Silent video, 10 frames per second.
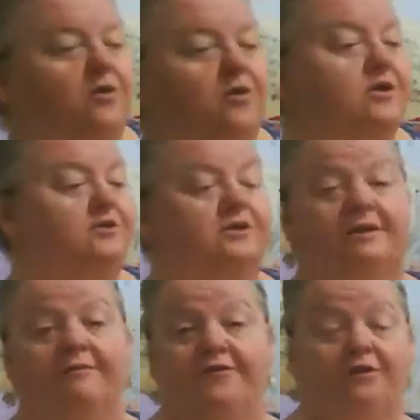of course, there's
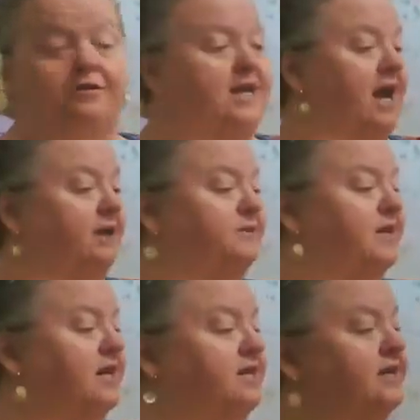a few tabs
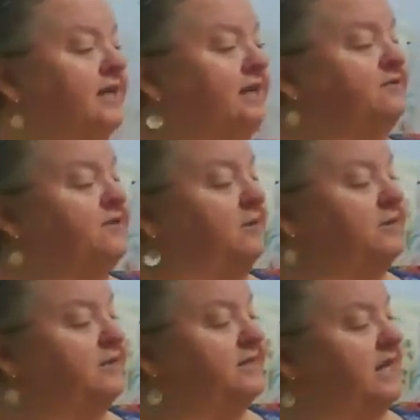to lift
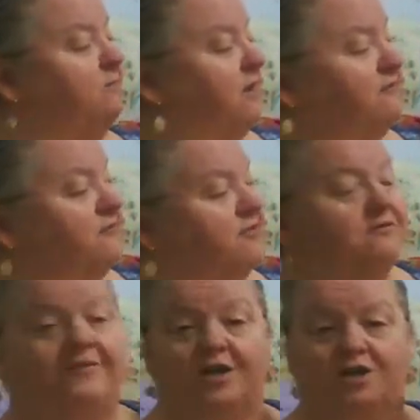up and see what
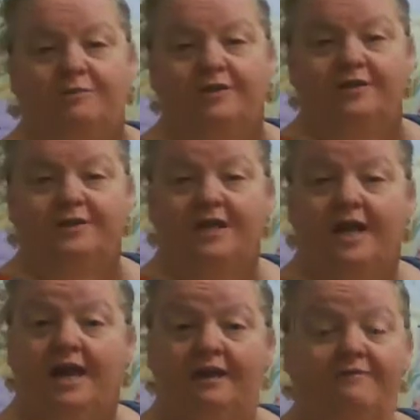fruit and vegetables
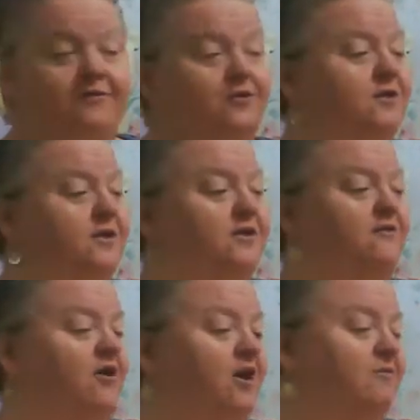and food that
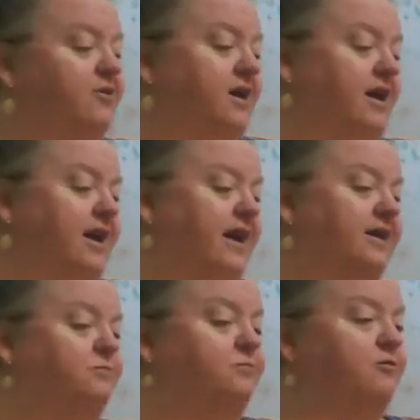the farmer
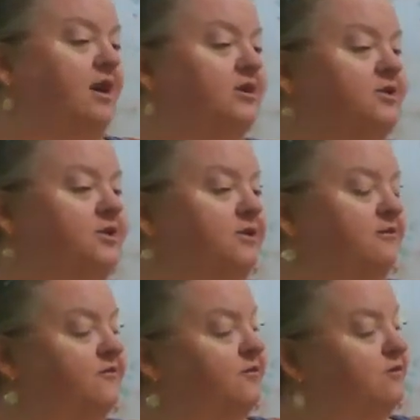has brought to
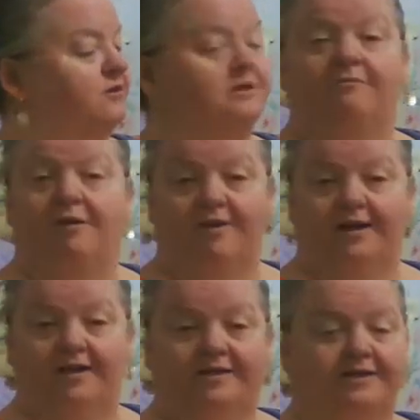the food
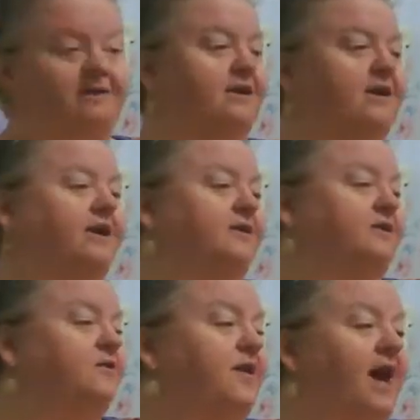market.
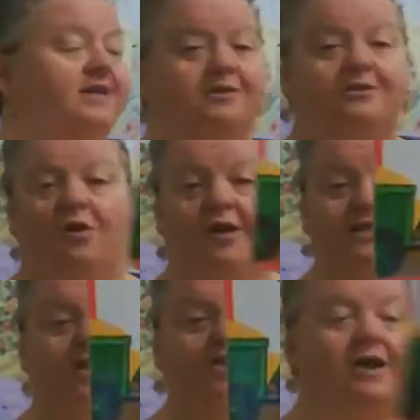So that's
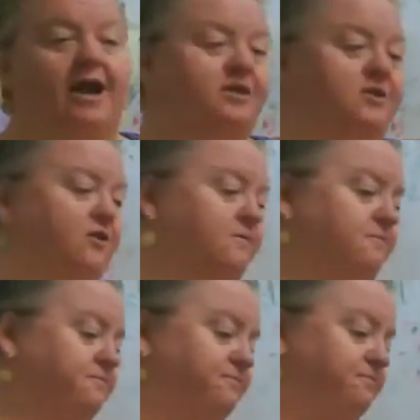Noisy Tractor.
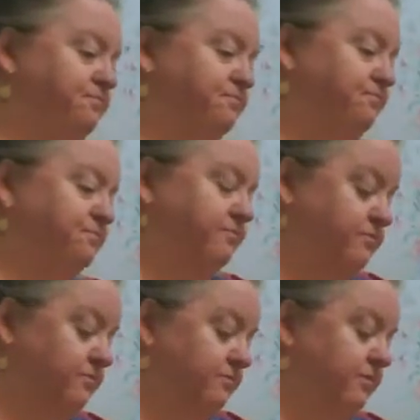
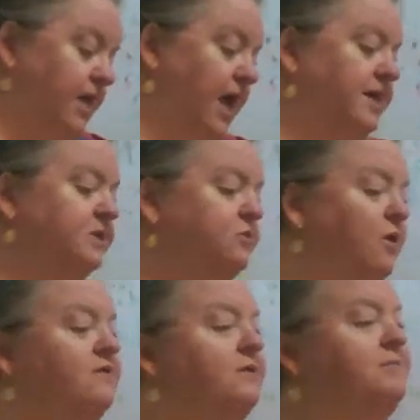And it's
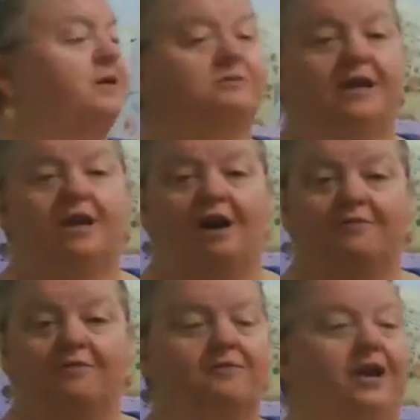one of the books we
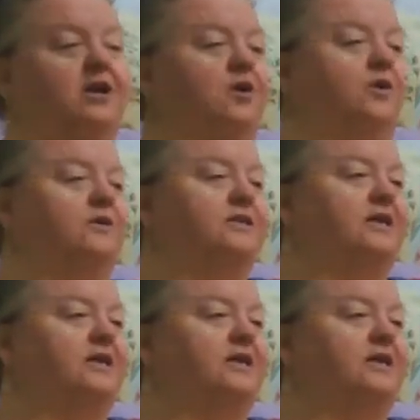got from Raincoast.